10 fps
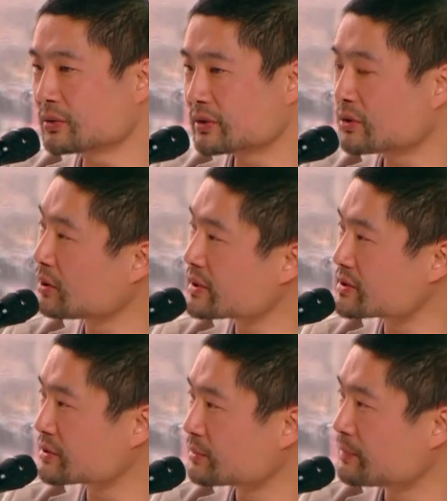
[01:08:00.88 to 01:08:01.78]
goal is
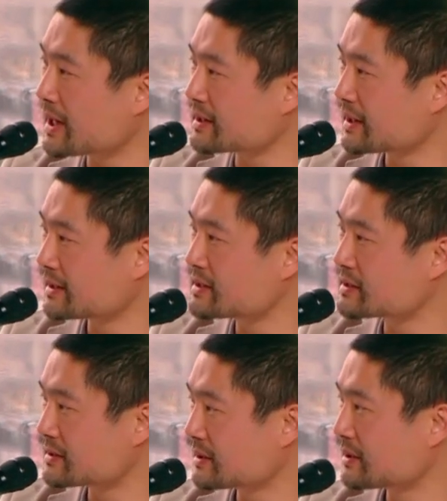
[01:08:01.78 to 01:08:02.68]
to back at
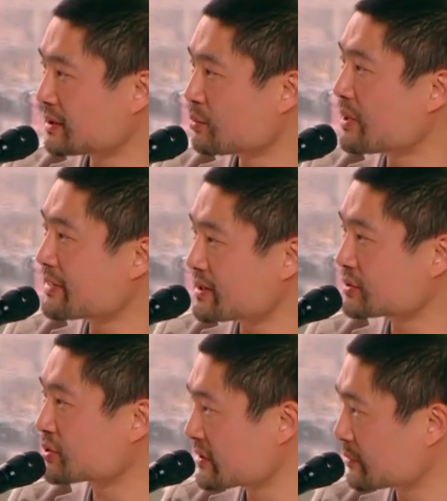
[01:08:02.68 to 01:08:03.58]
least
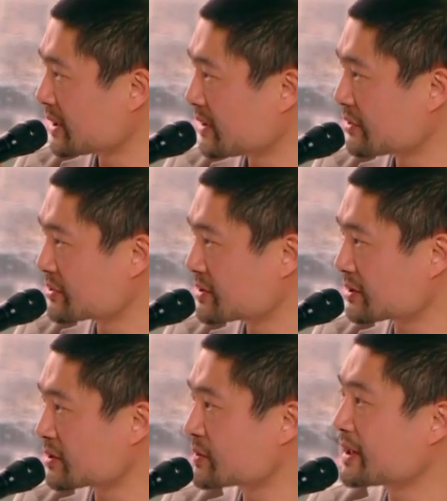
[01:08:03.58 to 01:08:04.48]
1,000 transformative ocean
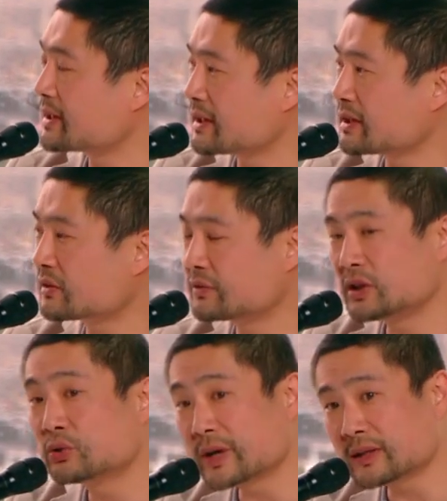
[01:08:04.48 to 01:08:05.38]
startups by the end of the
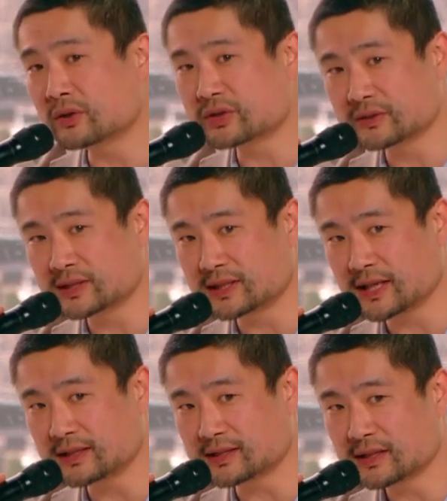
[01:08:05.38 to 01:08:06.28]
UN Ocean
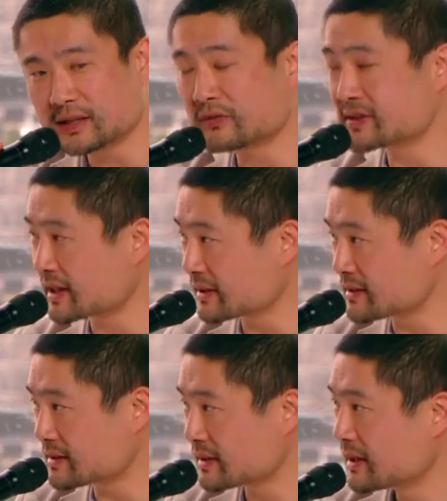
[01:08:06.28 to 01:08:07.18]
Decade of
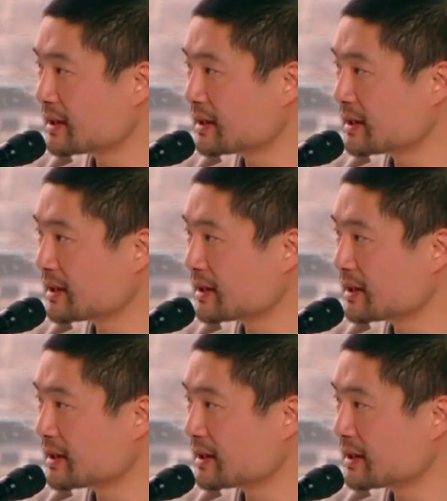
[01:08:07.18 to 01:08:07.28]
Science.